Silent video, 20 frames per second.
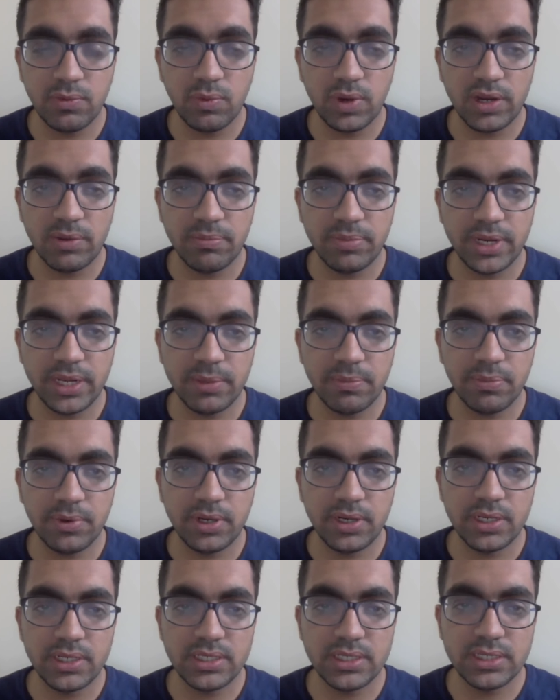One
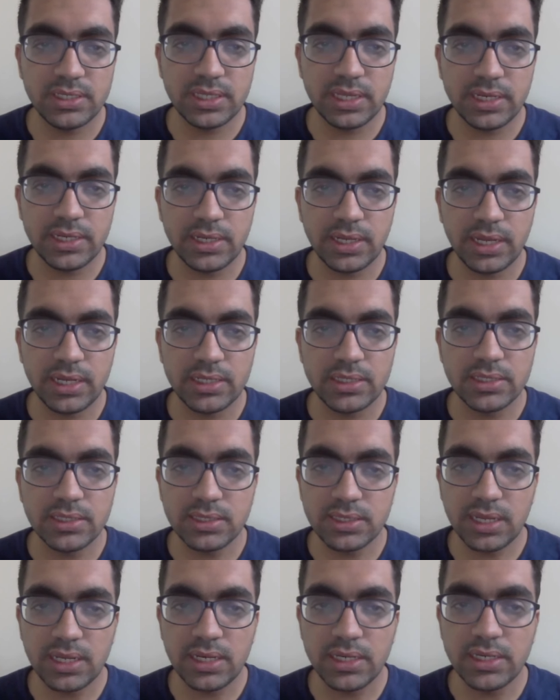breakpoint is set at
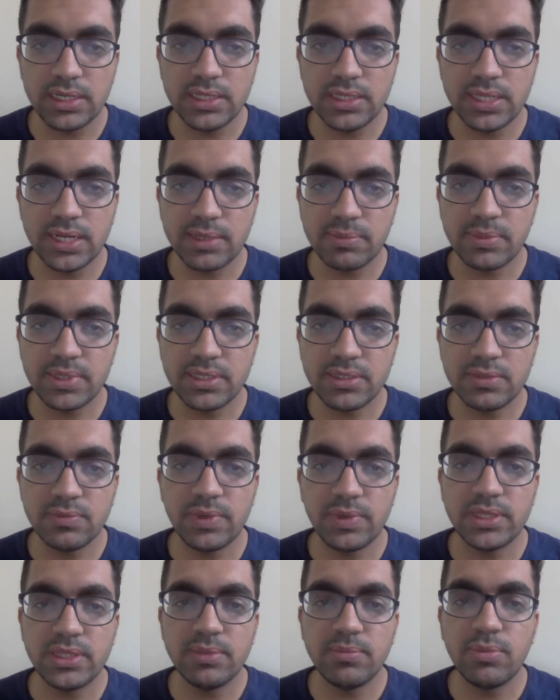this LED. That means
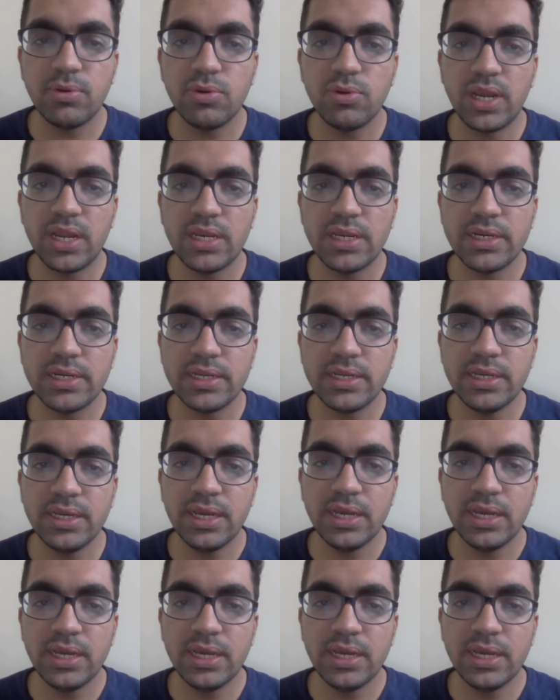when the blue LED